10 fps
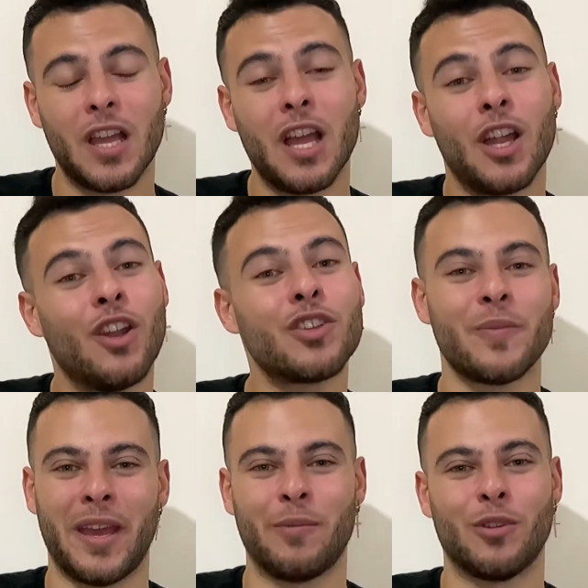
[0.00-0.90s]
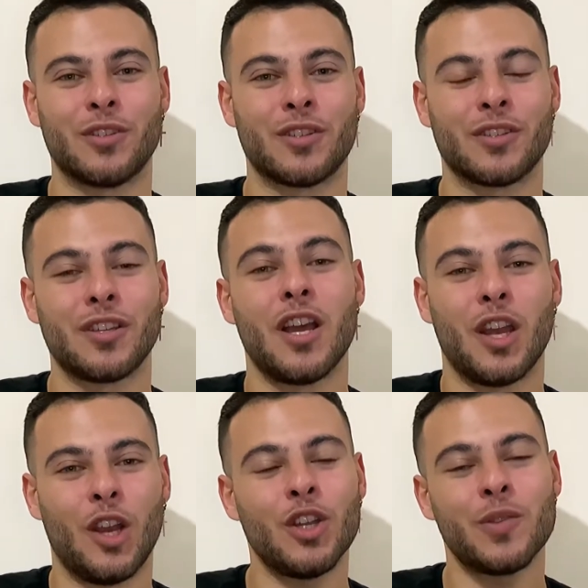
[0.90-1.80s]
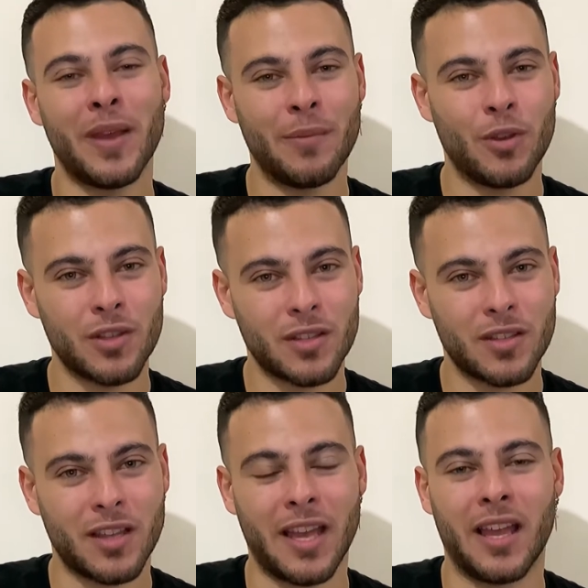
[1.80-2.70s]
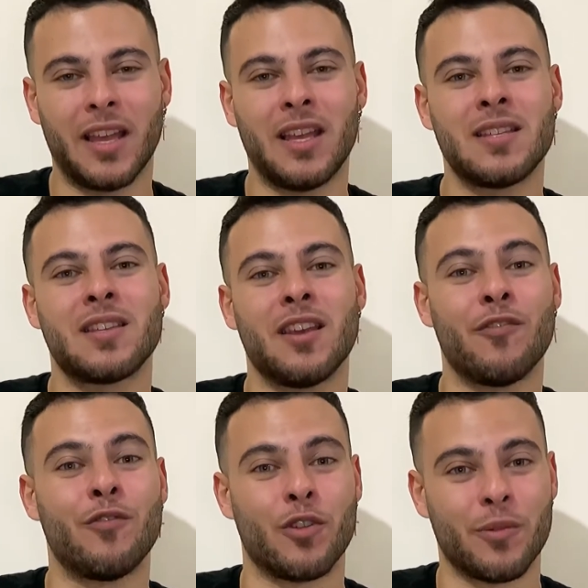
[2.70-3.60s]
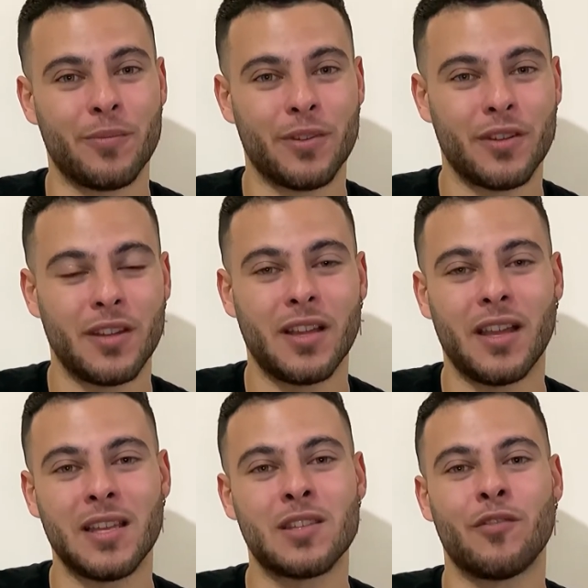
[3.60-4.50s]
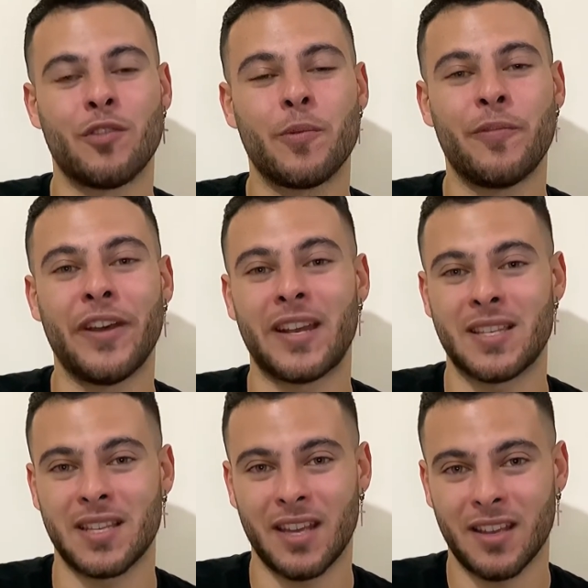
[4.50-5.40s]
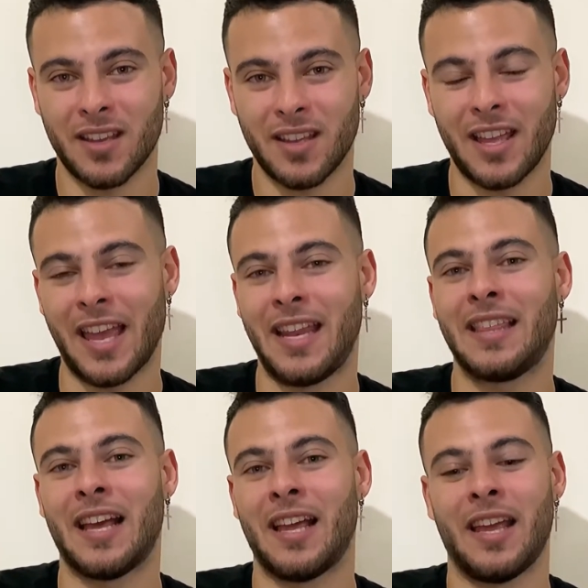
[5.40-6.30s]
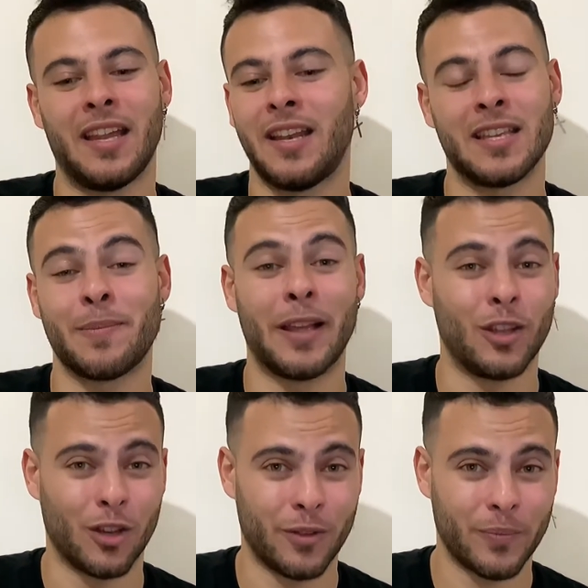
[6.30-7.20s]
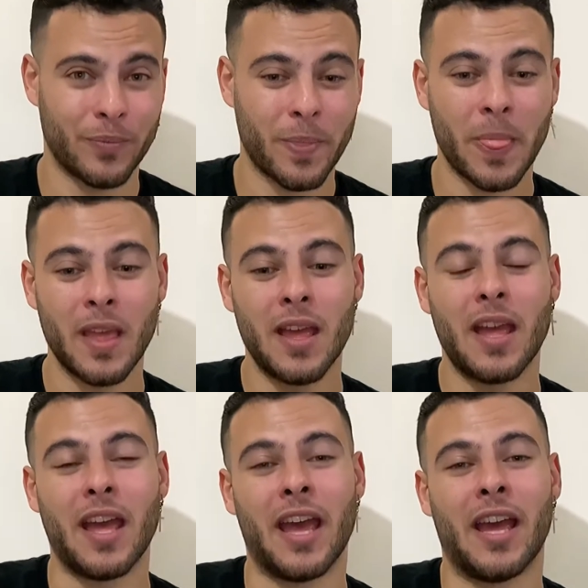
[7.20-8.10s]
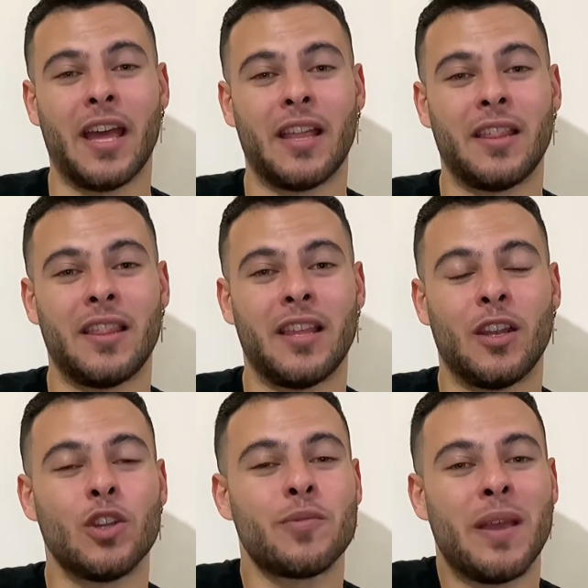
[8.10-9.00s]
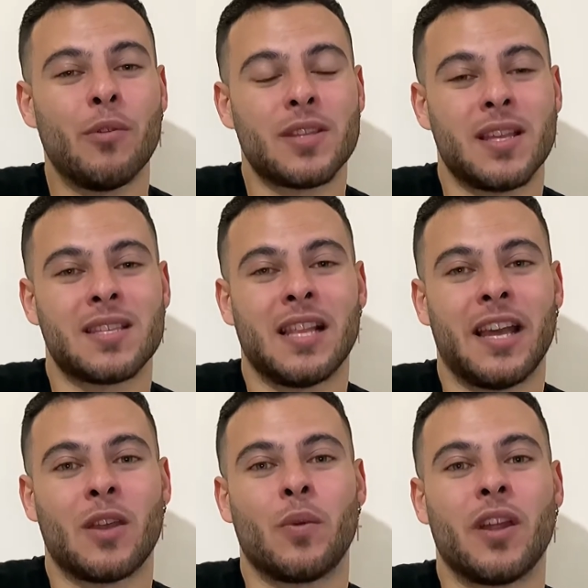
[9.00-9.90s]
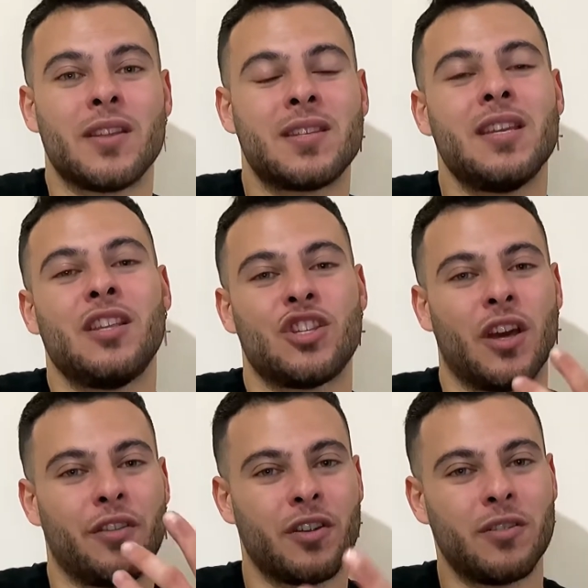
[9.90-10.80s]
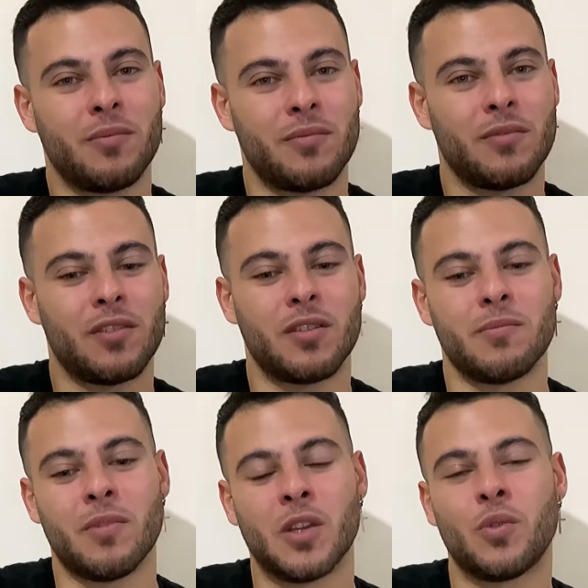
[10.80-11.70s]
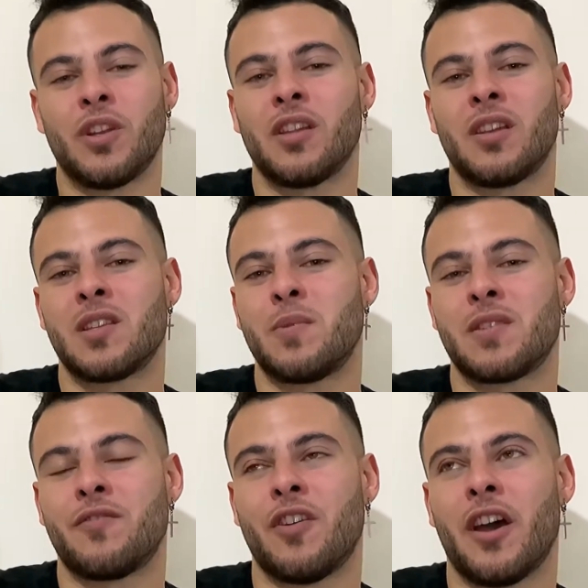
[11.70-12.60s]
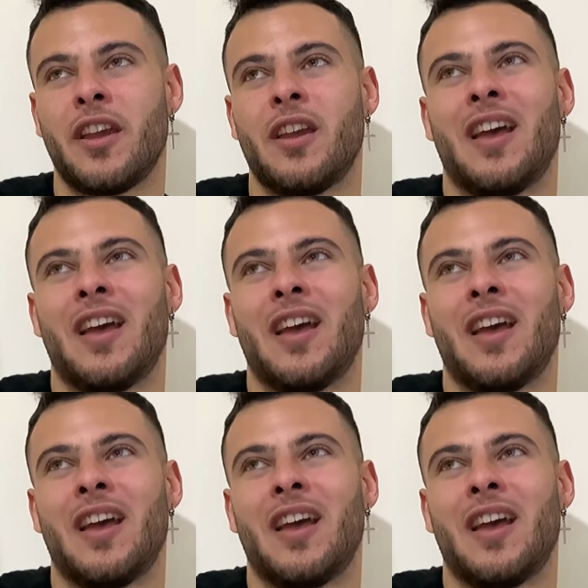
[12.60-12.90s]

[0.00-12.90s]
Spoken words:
Nos vemos. Nos vemos is a verb. Is the verb verse en español. And nos vemos is like we're gonna see each other, but we're not gonna specify